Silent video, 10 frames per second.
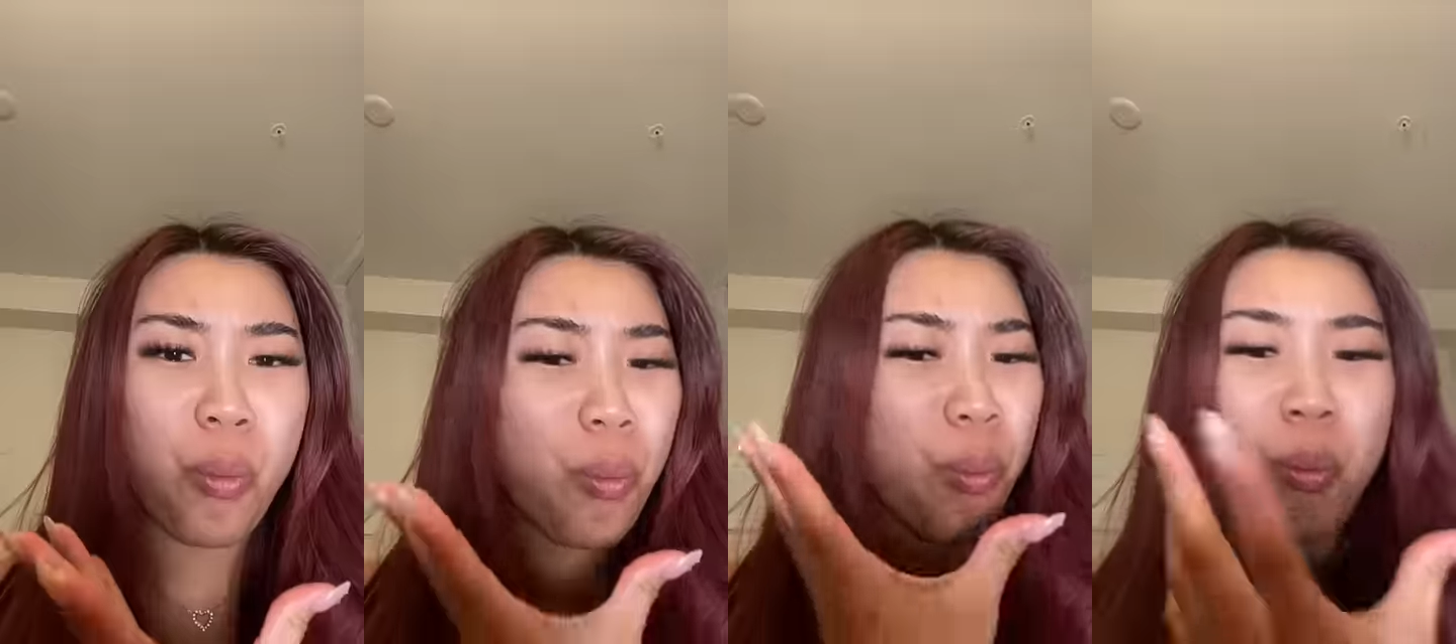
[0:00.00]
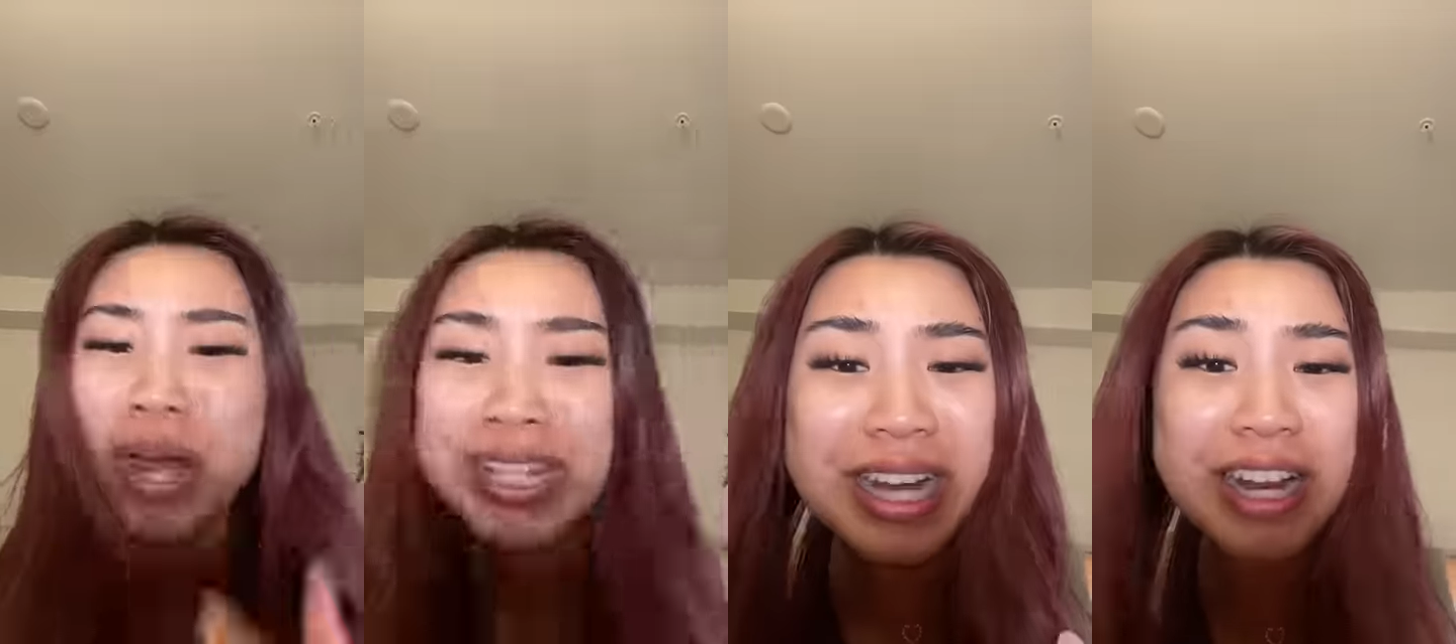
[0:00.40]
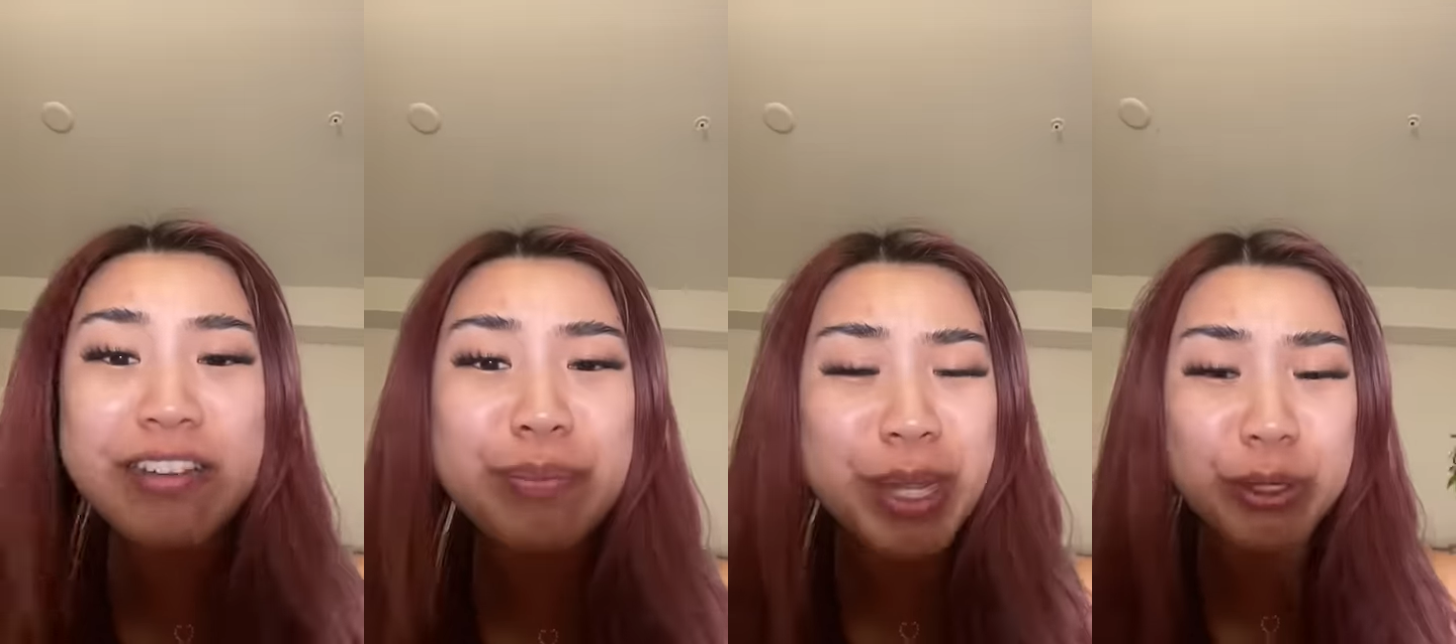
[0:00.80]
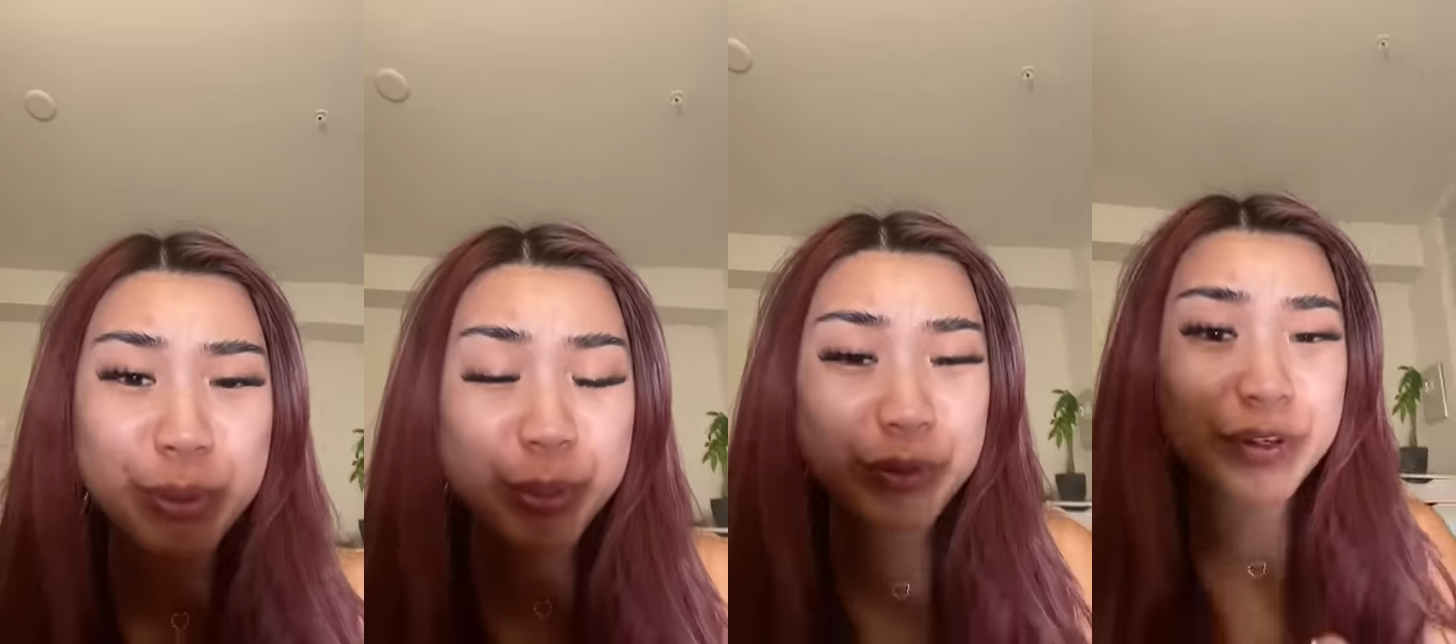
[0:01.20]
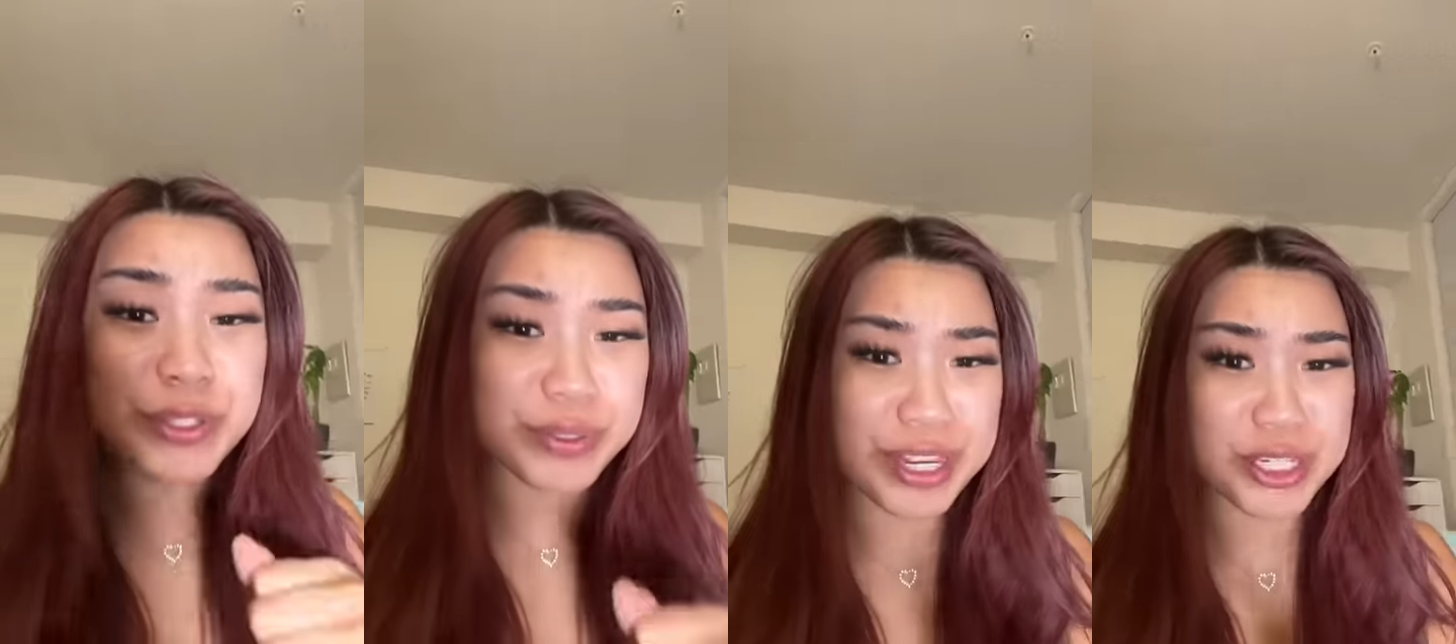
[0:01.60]
What kind of make remover do
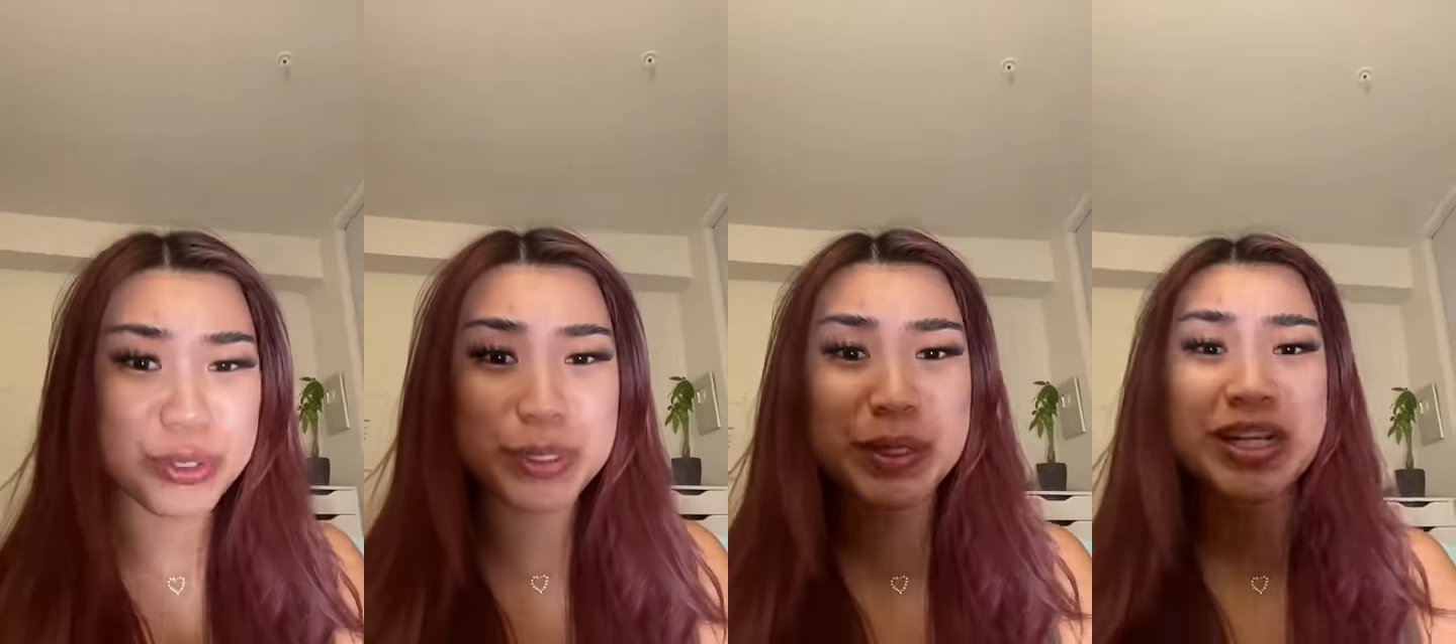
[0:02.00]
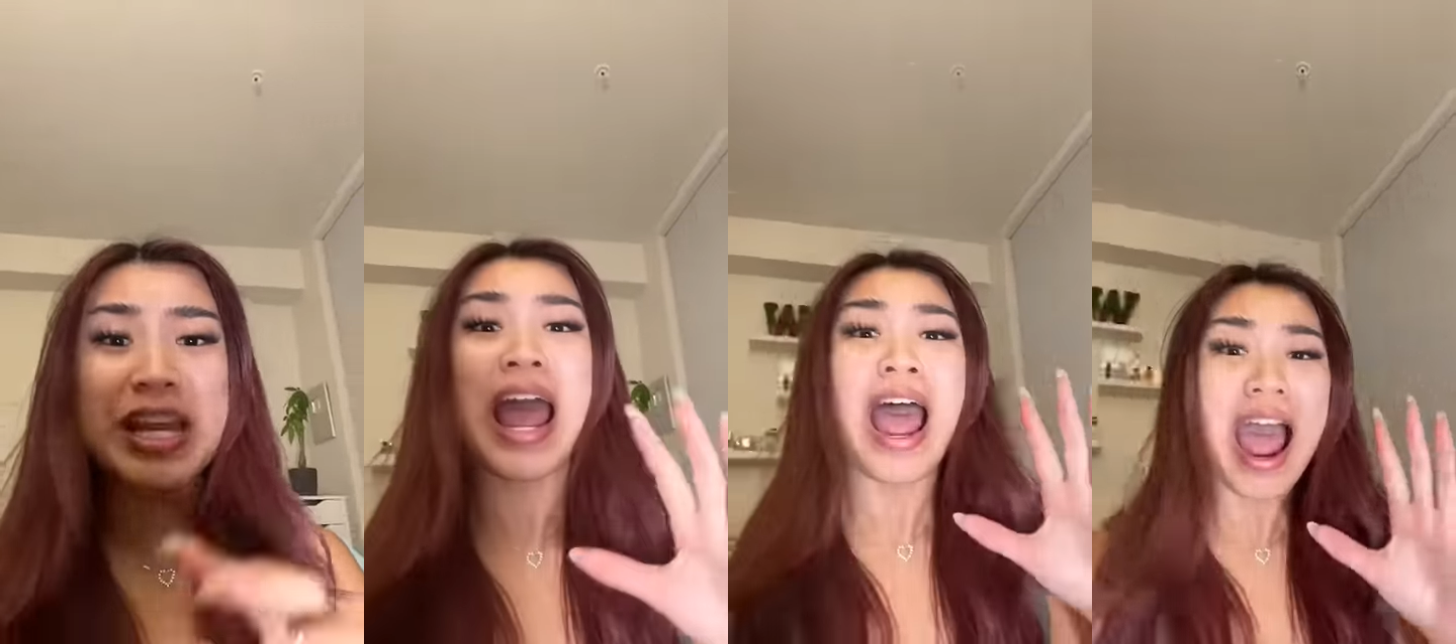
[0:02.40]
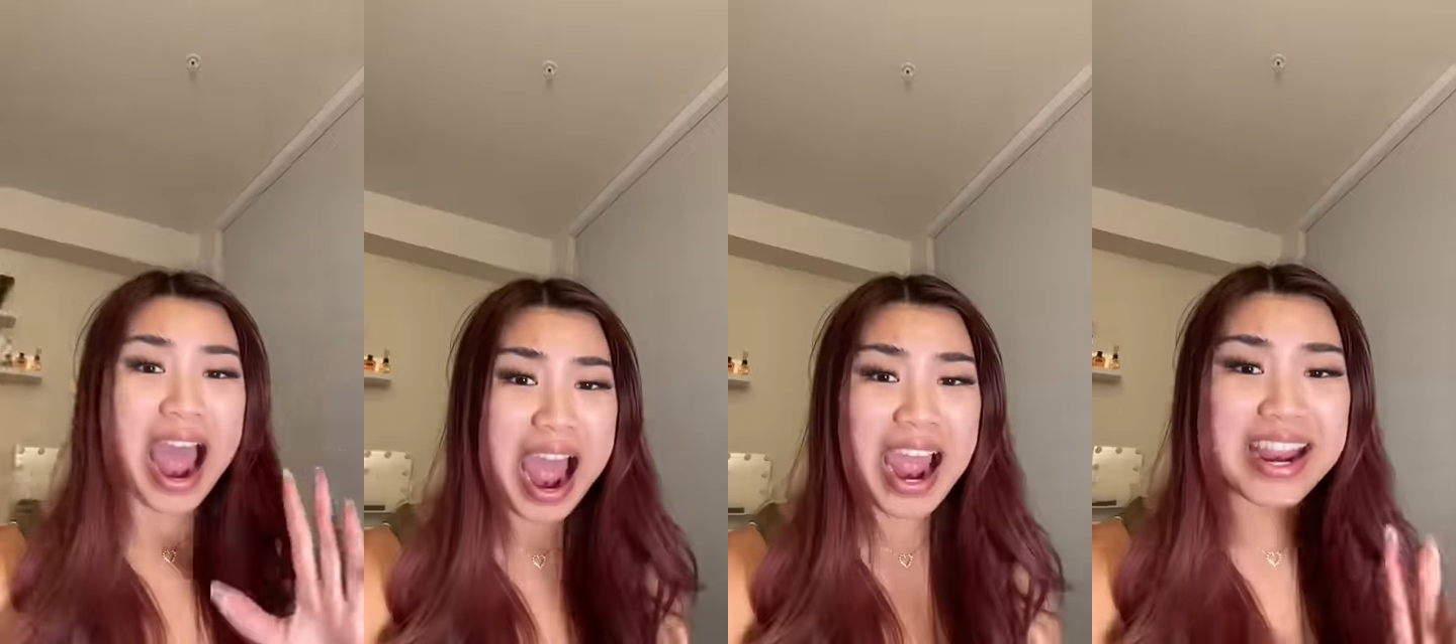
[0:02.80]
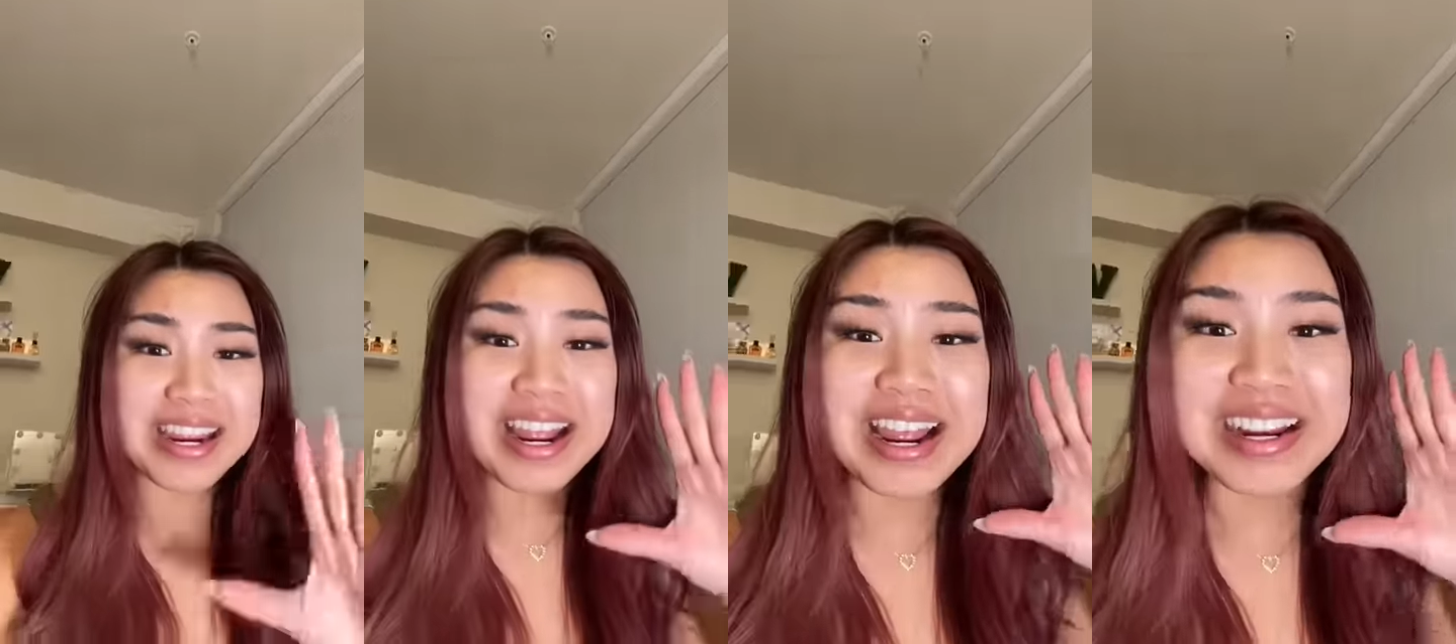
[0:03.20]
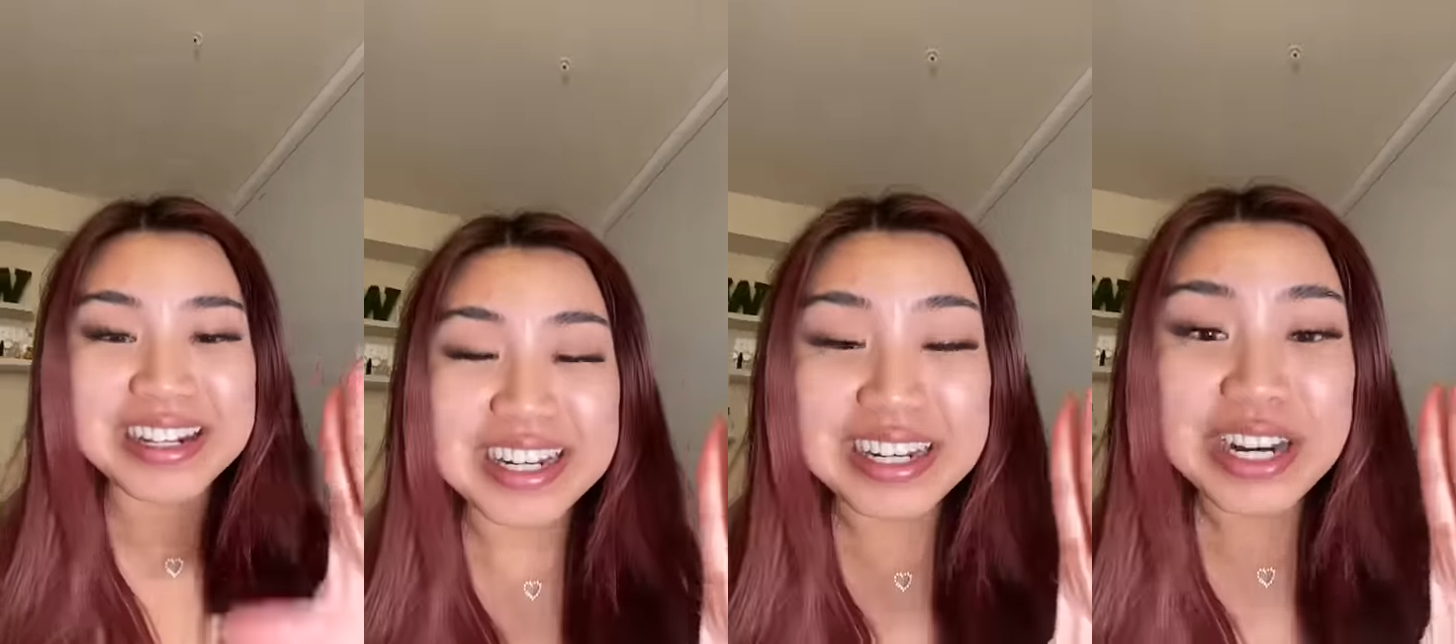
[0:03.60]
they use? Because I
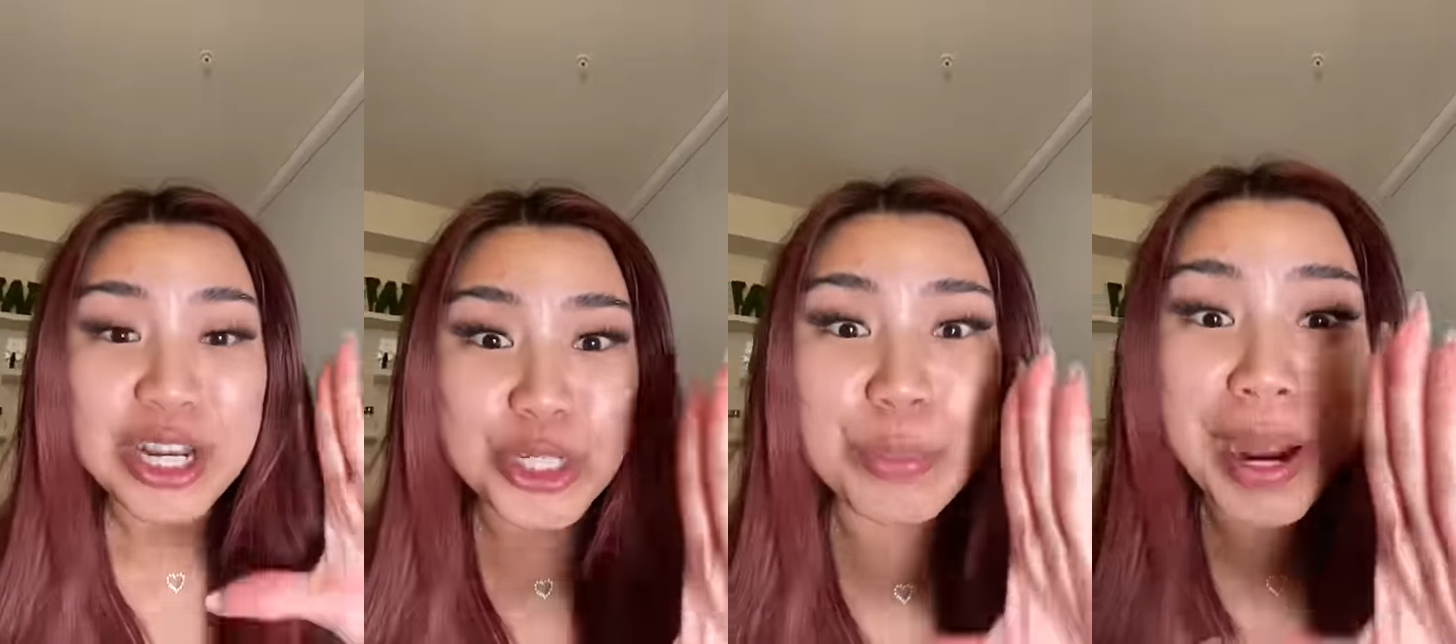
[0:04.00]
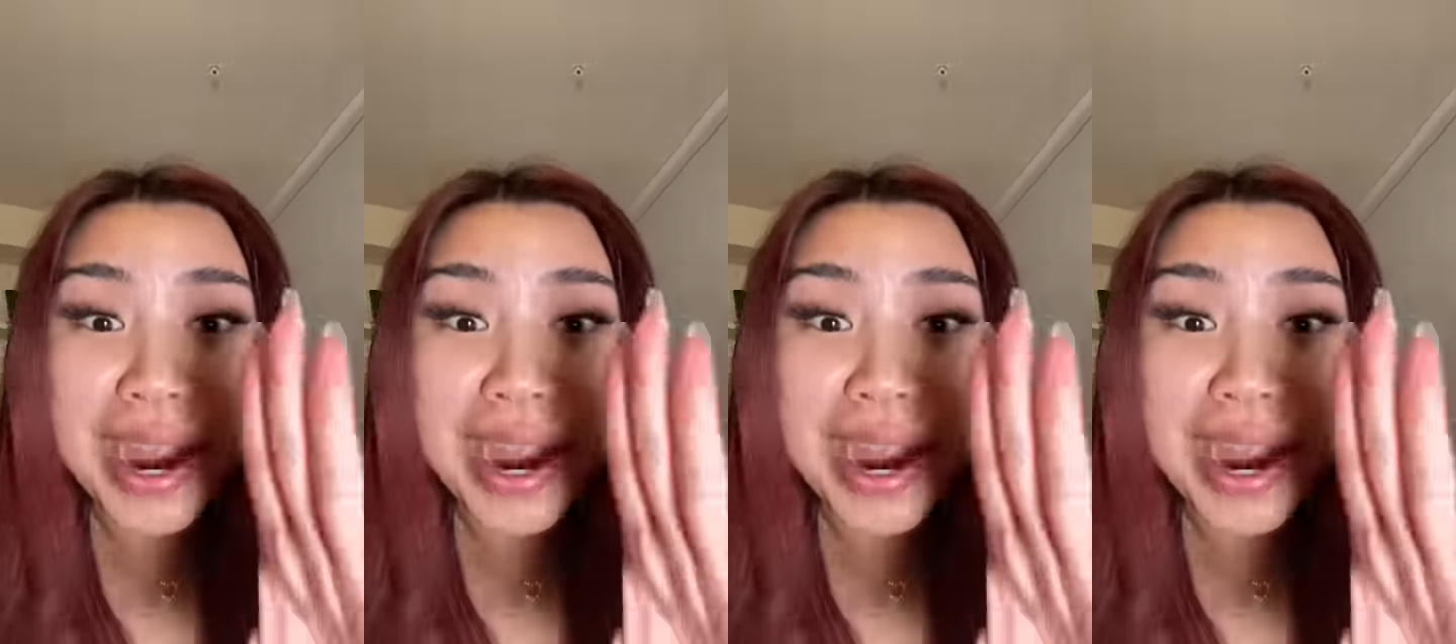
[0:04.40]
need to buy